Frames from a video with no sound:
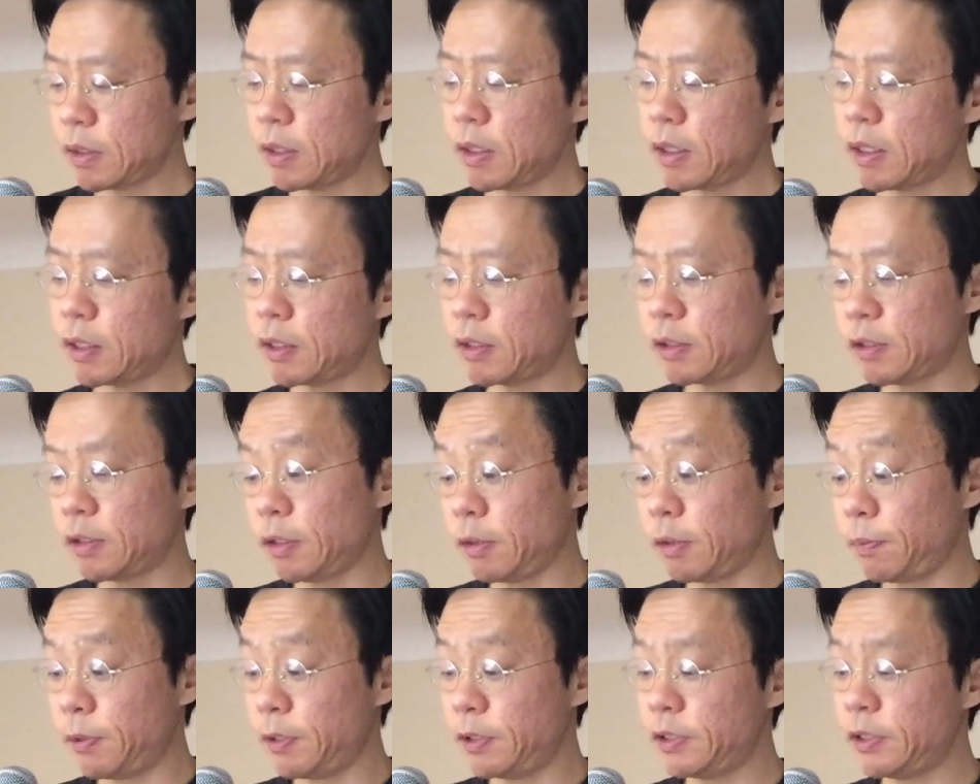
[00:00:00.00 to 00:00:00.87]
and another
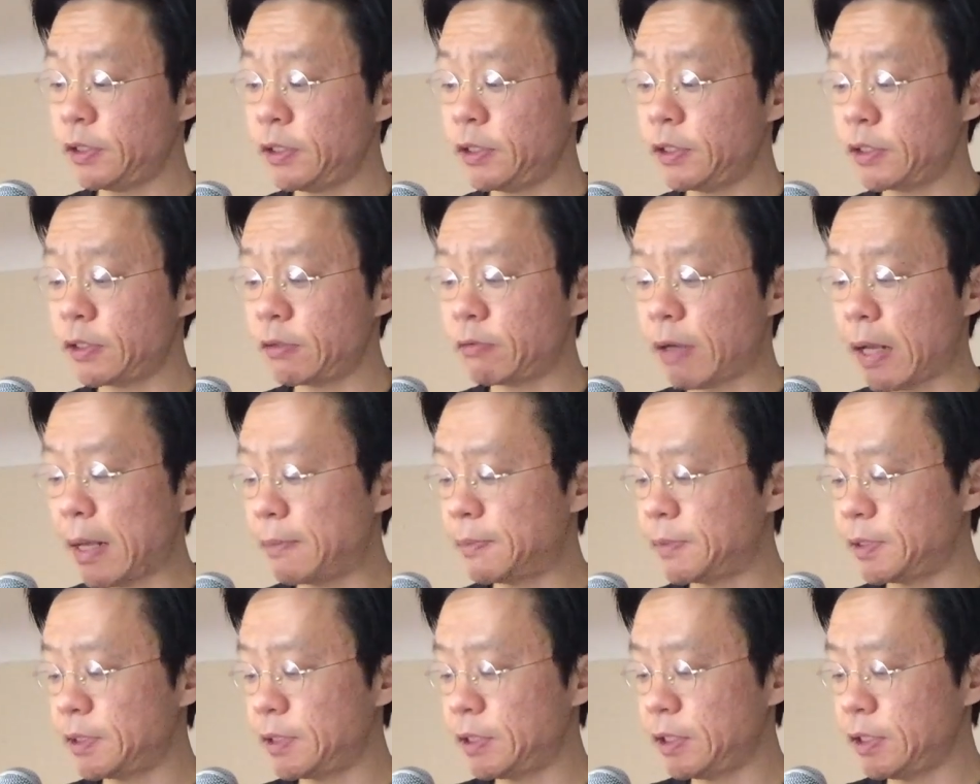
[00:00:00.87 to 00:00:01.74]
person is
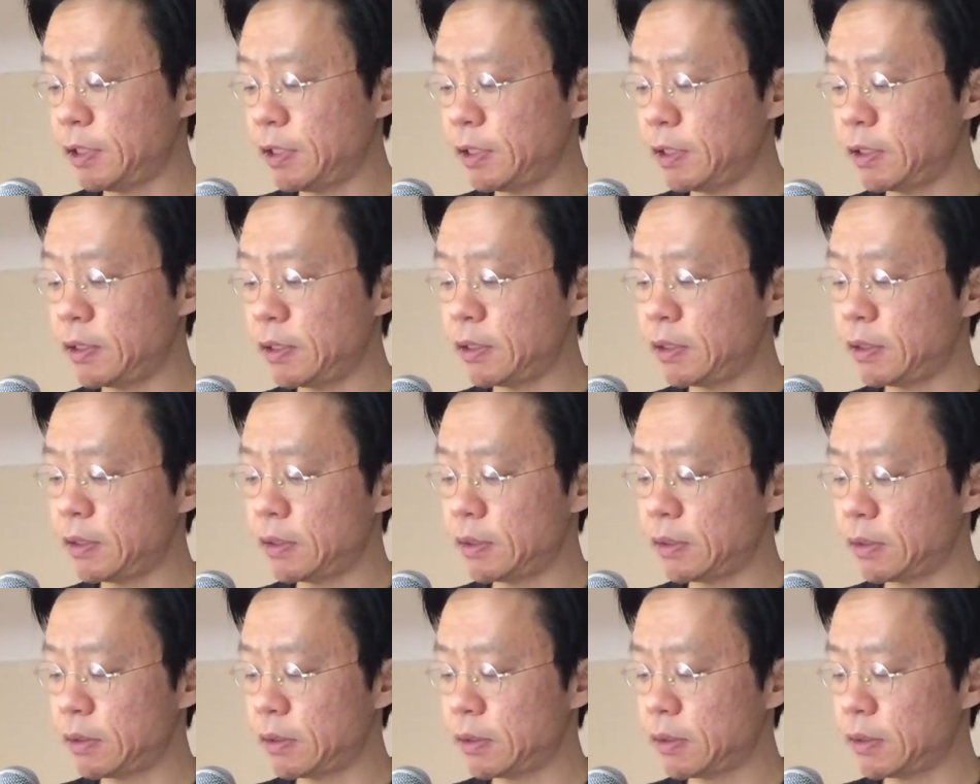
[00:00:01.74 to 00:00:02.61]
Ramzi
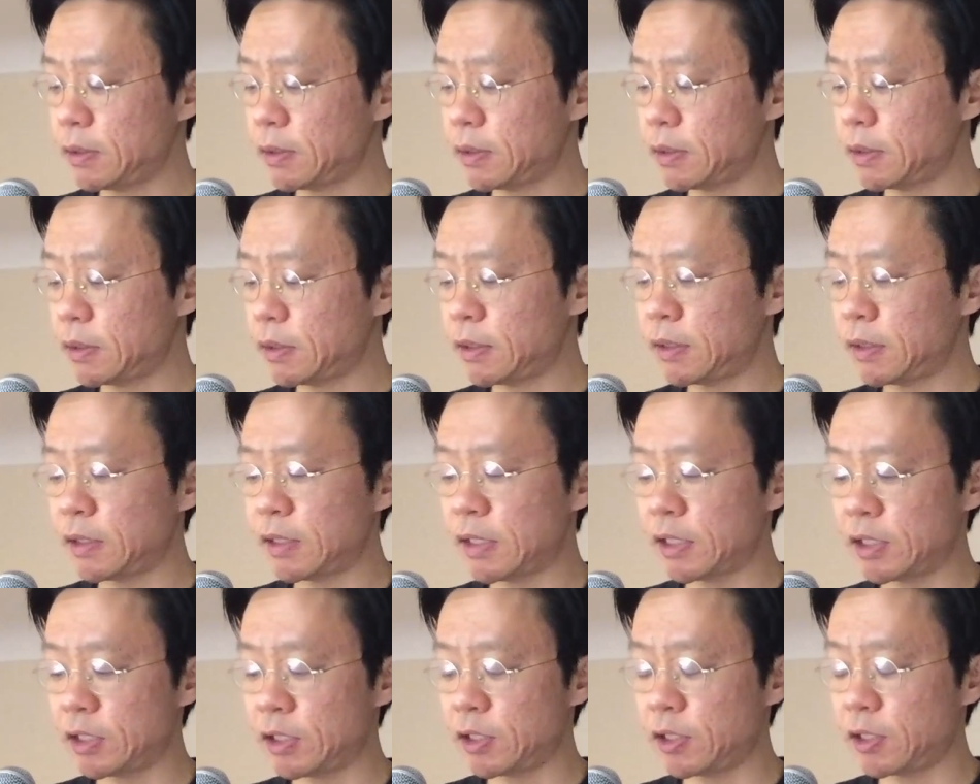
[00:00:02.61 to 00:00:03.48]

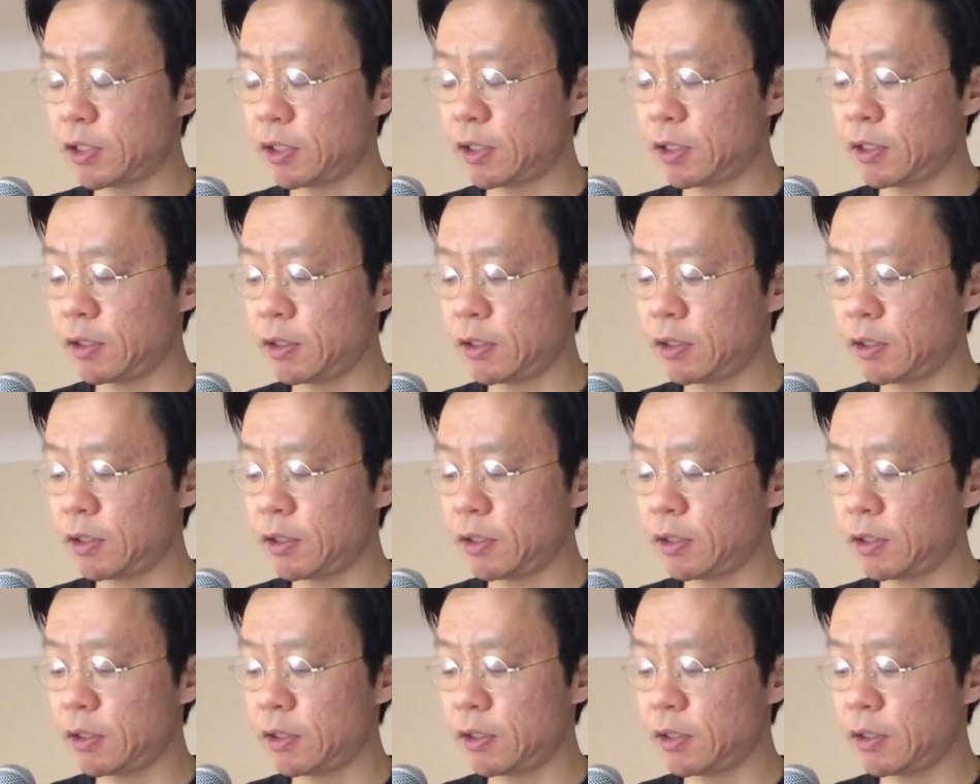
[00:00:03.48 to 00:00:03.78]
Nasser.